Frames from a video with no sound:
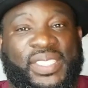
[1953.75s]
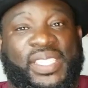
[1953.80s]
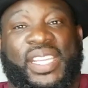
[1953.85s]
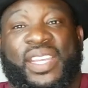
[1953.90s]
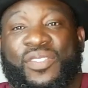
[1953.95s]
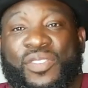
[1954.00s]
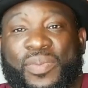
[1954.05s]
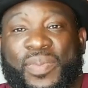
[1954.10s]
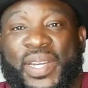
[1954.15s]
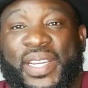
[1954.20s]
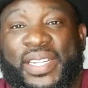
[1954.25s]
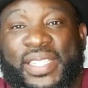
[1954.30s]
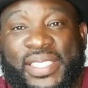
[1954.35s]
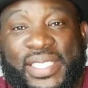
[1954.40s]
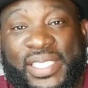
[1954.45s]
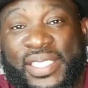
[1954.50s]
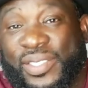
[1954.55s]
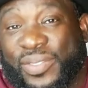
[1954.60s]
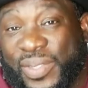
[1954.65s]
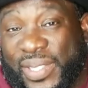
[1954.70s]
Everybody,
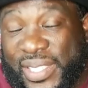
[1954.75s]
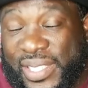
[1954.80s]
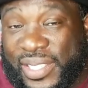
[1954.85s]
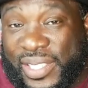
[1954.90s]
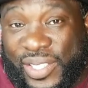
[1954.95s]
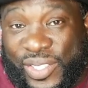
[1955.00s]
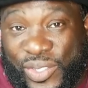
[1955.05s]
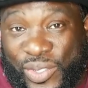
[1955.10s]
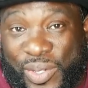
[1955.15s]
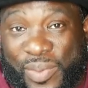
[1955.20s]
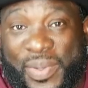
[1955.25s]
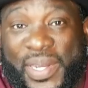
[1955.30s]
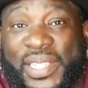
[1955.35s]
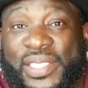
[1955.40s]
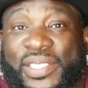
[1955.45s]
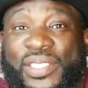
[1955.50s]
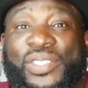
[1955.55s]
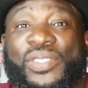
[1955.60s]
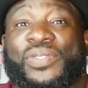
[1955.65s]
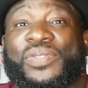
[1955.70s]
these readings are going by
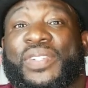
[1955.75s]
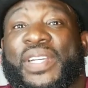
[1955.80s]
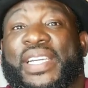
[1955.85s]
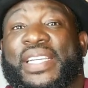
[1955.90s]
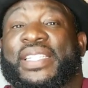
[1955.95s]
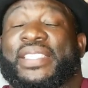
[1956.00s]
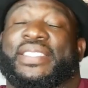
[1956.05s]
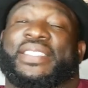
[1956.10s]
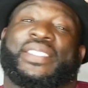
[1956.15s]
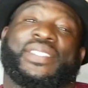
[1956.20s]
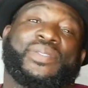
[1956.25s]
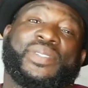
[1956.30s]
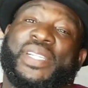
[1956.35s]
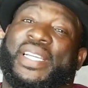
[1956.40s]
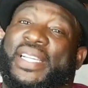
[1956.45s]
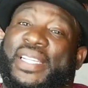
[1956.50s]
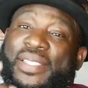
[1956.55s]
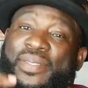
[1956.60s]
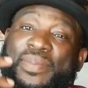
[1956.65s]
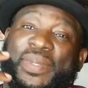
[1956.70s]
so fast. You
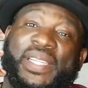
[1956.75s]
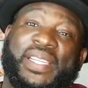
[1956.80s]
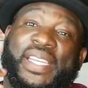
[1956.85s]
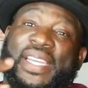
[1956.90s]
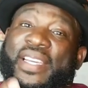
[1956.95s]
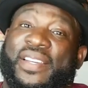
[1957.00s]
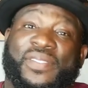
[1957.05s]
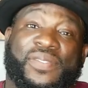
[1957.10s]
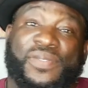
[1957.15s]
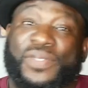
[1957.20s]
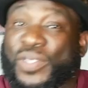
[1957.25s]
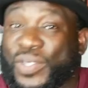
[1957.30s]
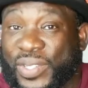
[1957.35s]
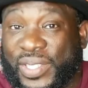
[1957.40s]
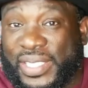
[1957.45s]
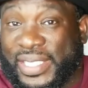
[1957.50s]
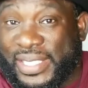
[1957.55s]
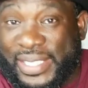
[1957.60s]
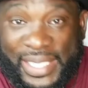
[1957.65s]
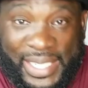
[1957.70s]
guys may have
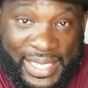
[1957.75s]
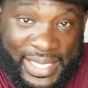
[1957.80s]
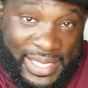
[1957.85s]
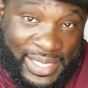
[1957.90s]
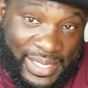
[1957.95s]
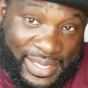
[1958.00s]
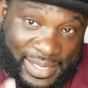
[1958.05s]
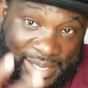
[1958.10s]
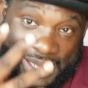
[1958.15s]
4 tonight.